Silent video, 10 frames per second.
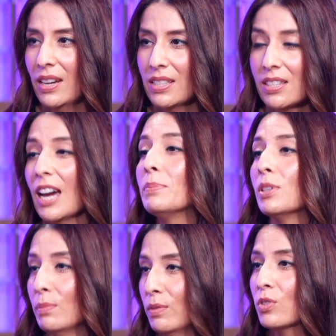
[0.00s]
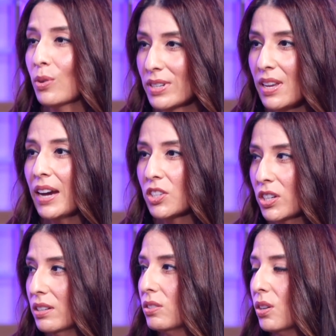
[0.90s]
It's time to move towards
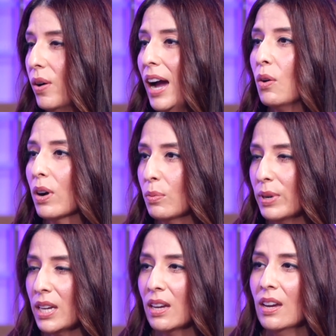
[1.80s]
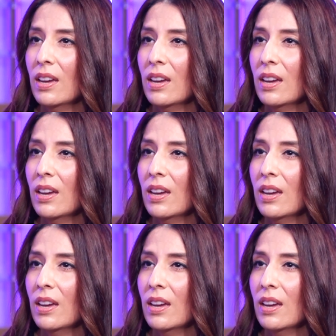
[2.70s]
action. So how are we